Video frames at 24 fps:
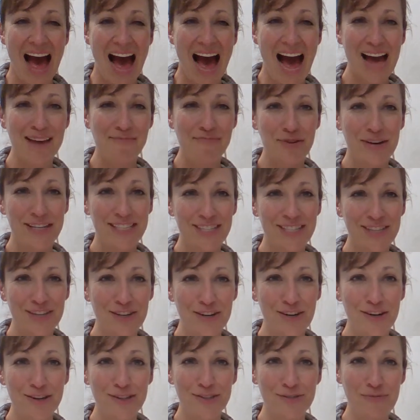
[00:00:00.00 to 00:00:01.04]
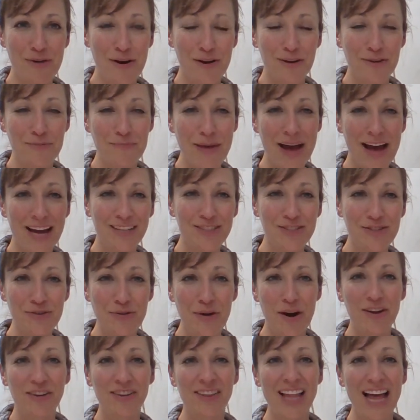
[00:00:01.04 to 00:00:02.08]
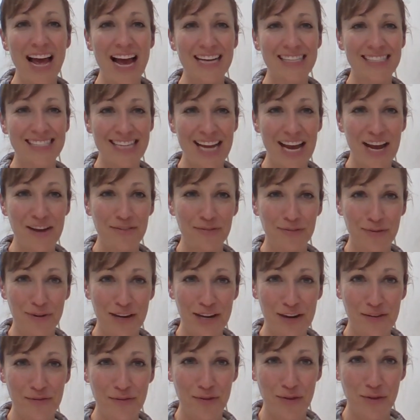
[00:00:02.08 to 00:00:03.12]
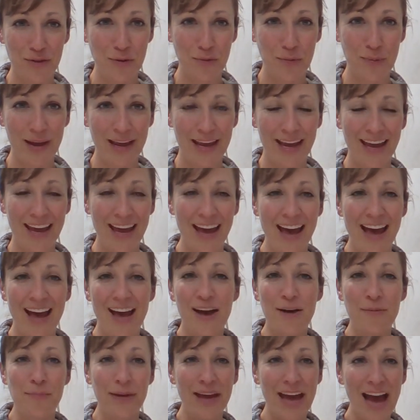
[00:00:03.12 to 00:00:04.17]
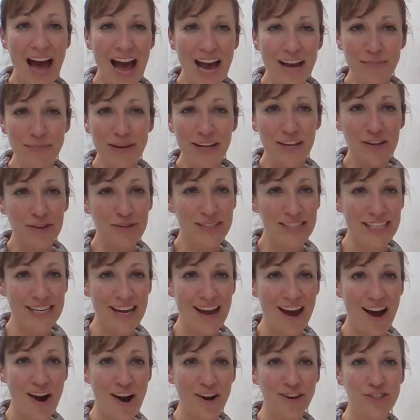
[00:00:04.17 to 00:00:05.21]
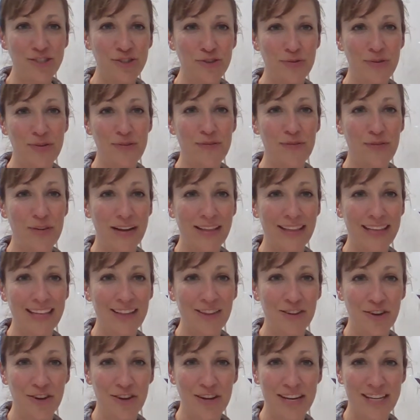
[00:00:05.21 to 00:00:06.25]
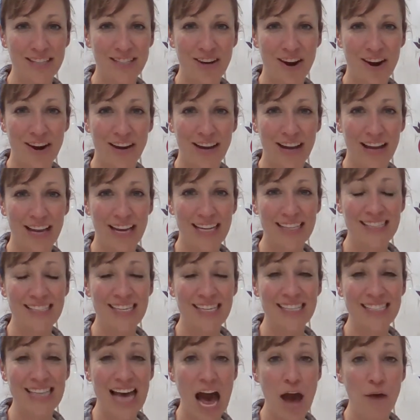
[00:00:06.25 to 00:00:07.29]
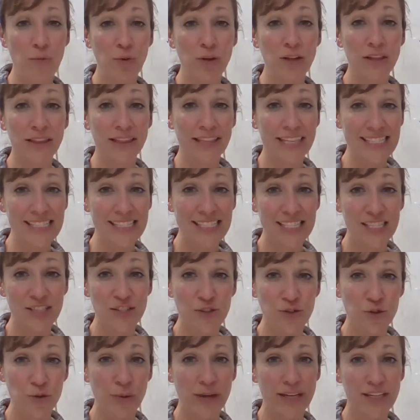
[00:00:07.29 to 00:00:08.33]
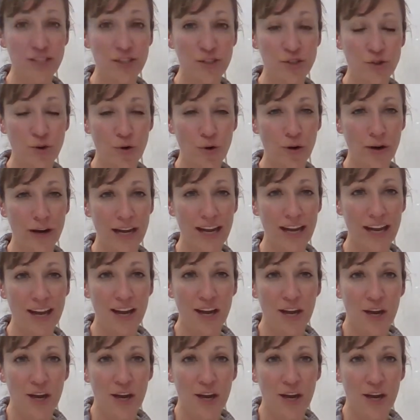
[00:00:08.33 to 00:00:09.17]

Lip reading: Hi, boys and girls. Welcome back to our last day of reading for the week. Behind me, you see our student-friendly learning target. It says, I will listen to a story.